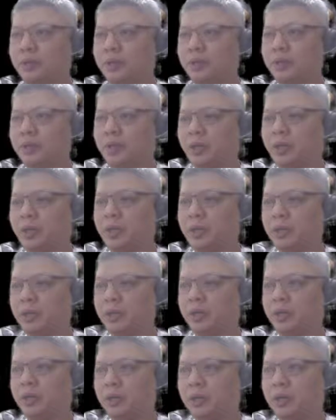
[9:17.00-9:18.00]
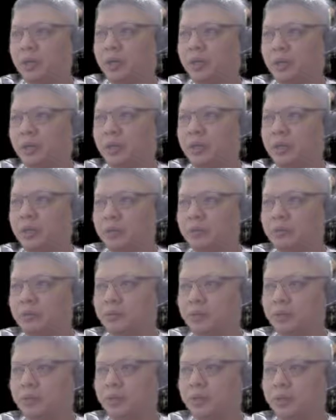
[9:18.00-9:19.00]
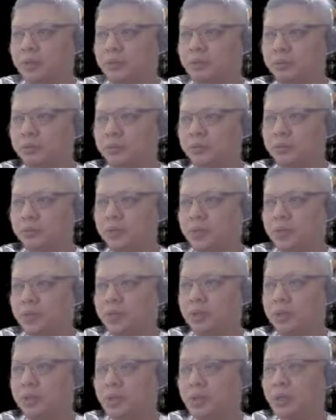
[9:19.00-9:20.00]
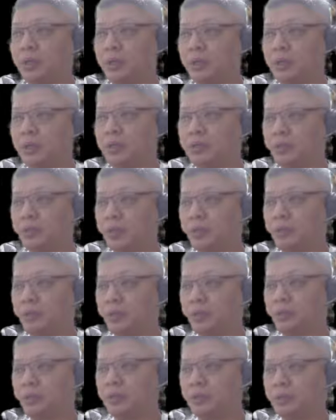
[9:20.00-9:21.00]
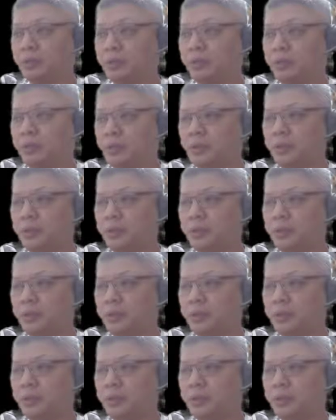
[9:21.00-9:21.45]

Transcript: play r9 equals to 8 to trade chariots.